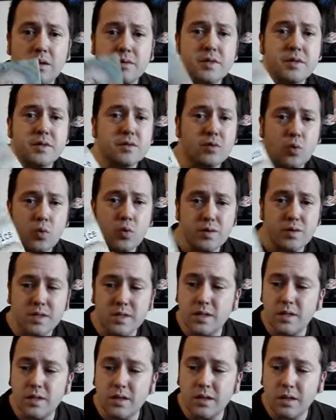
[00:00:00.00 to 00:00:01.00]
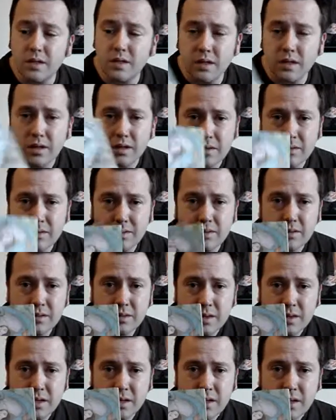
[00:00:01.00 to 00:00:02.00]
This is, of course, the
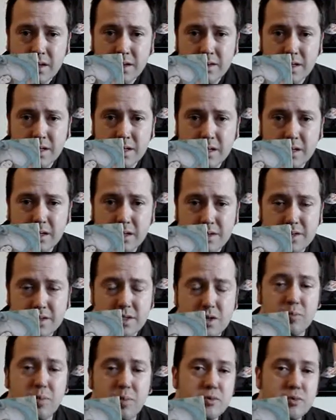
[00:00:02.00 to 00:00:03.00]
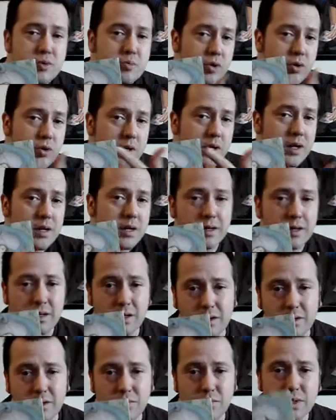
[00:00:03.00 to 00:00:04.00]
self-published book
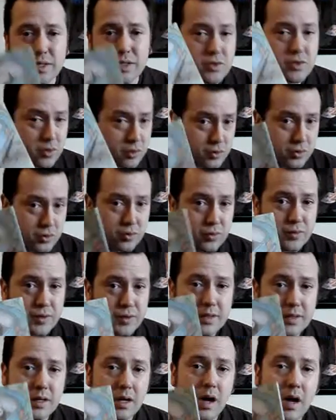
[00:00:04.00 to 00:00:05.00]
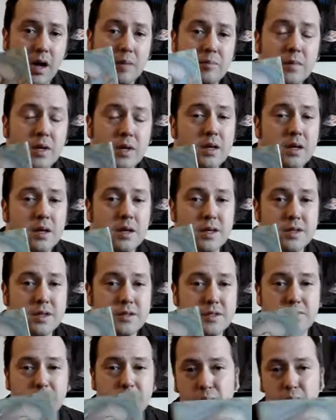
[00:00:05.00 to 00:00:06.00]
I released on Lulu.com.
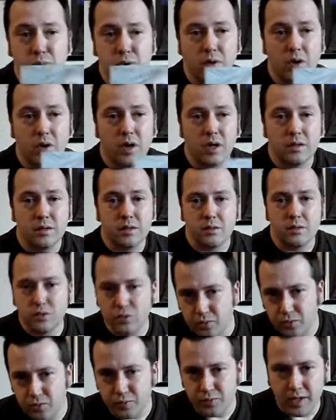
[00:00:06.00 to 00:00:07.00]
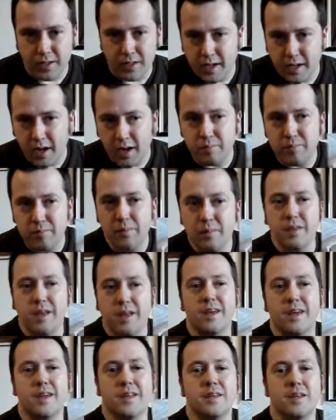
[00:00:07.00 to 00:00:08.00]
It's available on Lulu.com,
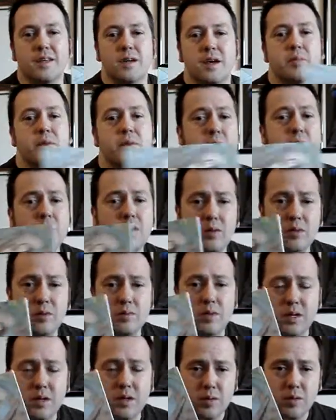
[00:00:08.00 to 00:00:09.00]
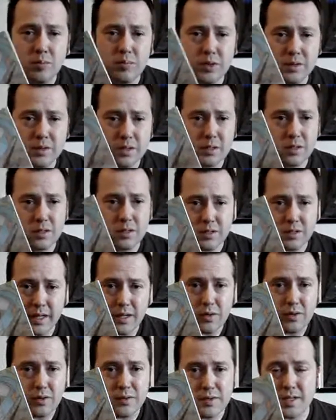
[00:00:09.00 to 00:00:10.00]
and maybe I'll put the
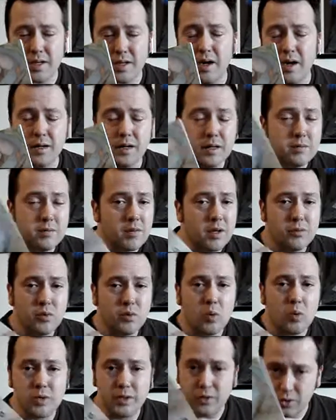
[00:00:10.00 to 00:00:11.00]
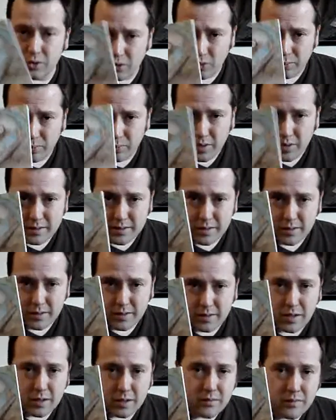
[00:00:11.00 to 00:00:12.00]
link on the side. I normally do, but
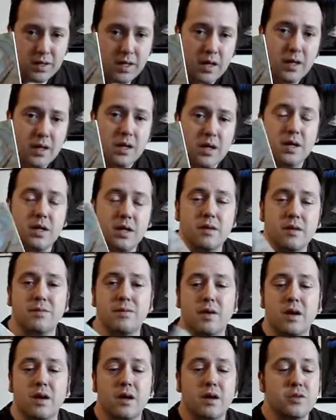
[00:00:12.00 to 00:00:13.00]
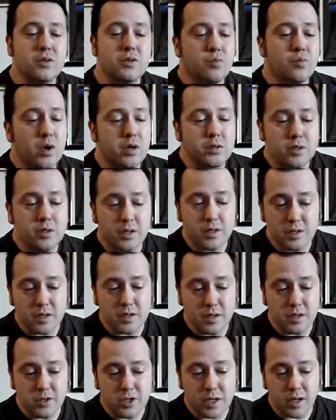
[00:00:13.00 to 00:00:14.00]
if you want, you can
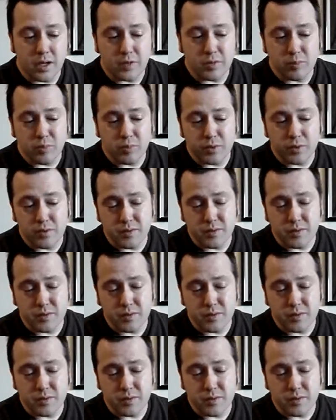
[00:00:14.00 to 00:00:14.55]
check out the book